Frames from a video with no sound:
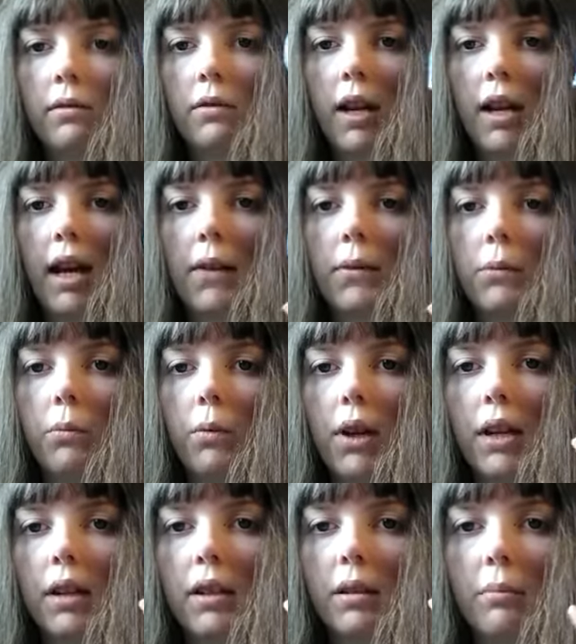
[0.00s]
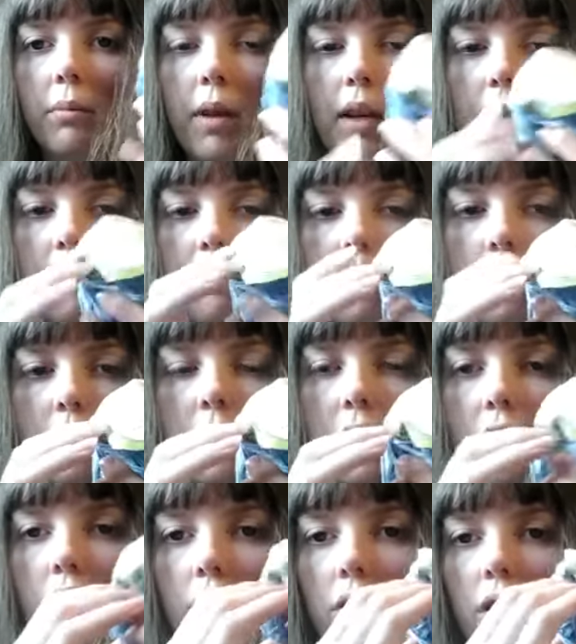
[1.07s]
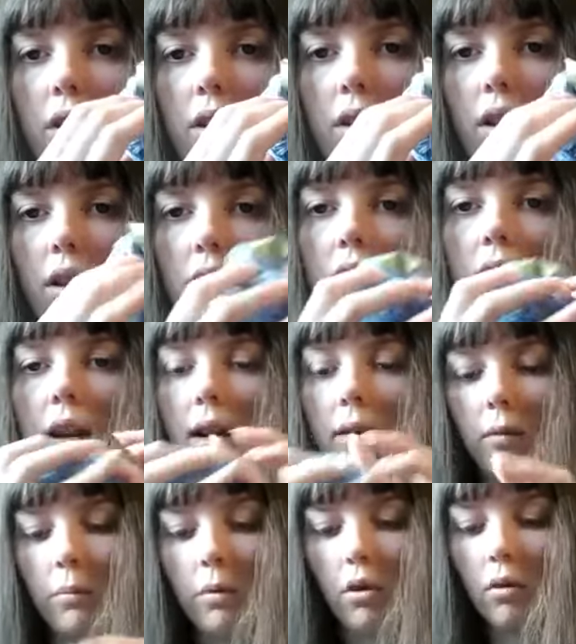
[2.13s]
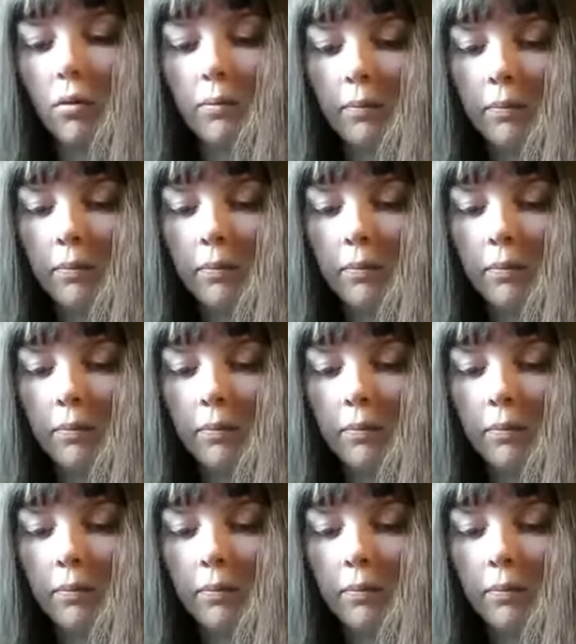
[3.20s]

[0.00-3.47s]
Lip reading: I haven't weighed it, but I'm pretty sure this is under half a ball.